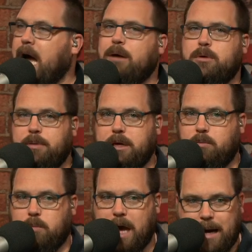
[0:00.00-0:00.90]
I would
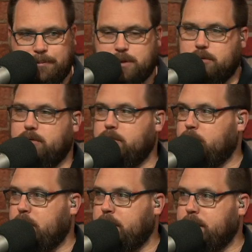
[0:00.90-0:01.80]
be
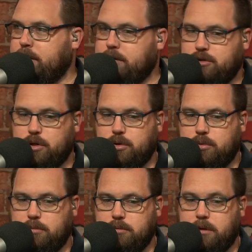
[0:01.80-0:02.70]
absolutely willing
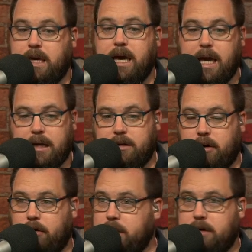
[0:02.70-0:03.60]
to get Andy
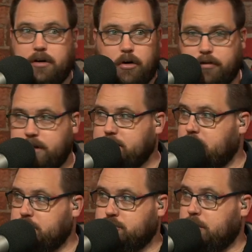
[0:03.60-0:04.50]
Dalton even over these
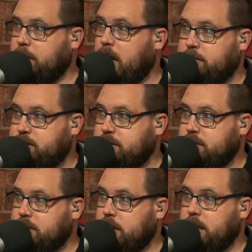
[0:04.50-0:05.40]
other streaming
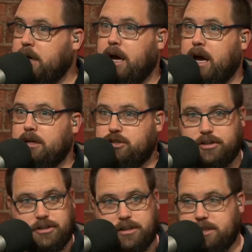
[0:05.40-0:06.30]
options,
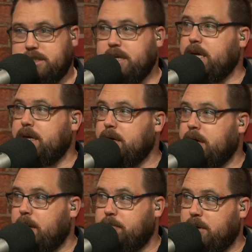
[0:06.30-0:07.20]
just to see
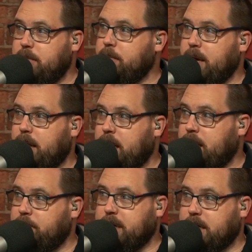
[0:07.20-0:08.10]
and put him in my
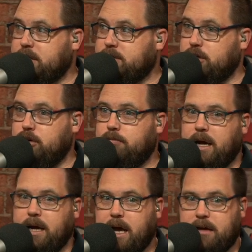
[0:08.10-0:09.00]
lineup because you
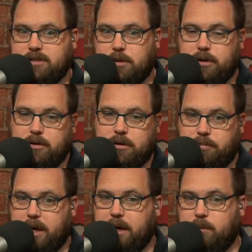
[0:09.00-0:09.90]
might have someone you could
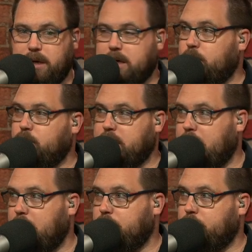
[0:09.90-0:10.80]
play week in and week
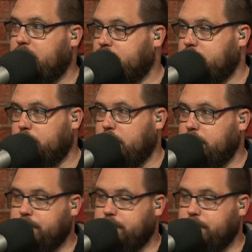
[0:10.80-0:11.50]
out the rest of the way.